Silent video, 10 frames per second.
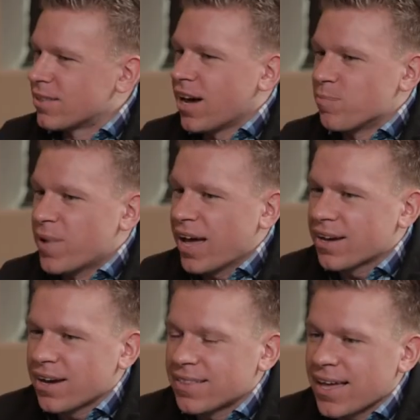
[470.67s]
thought
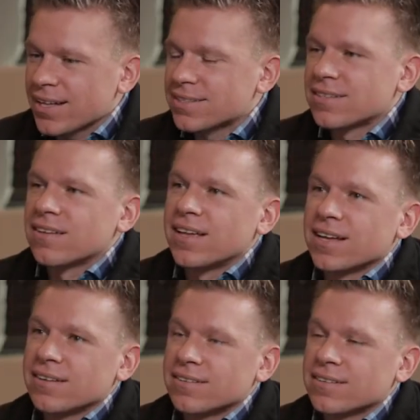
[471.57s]
back on that,
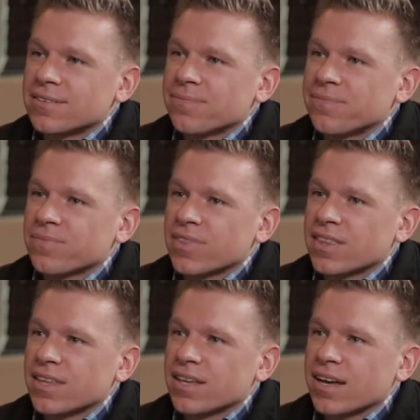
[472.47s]
and
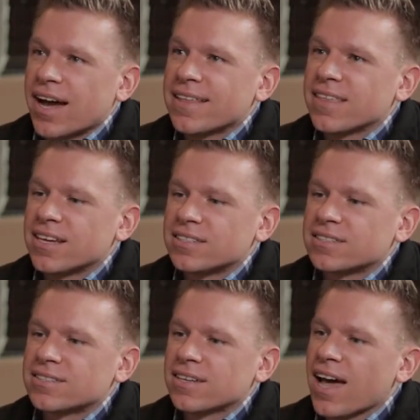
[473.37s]
I think
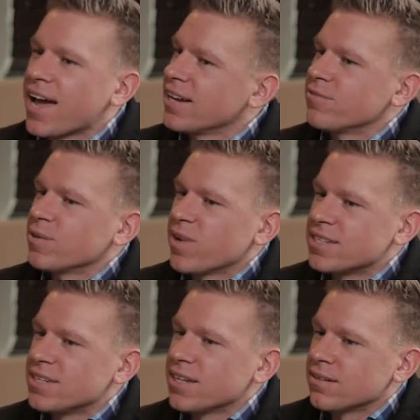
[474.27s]
it's kind of in my
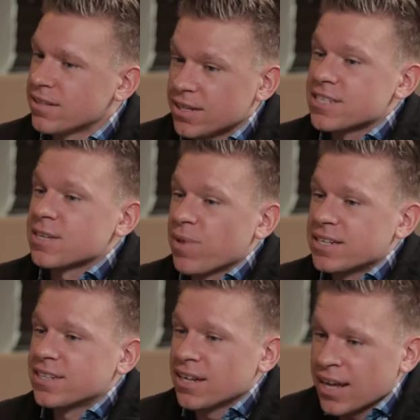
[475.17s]
DNA. It is in my
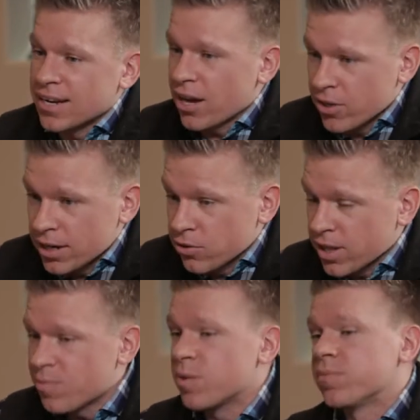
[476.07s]
DNA now that I know
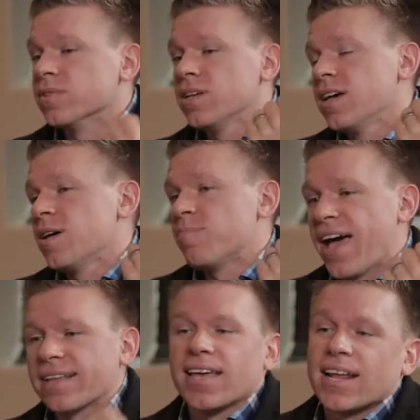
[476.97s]
that, but
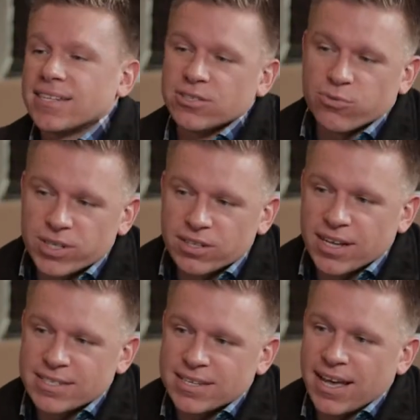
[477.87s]
back then I didn't
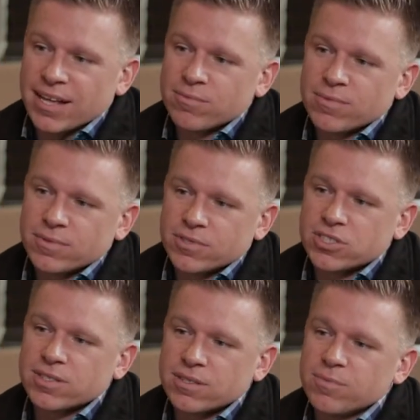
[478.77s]
realize that.
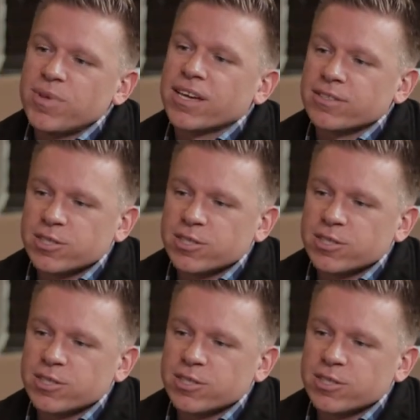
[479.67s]
Just being in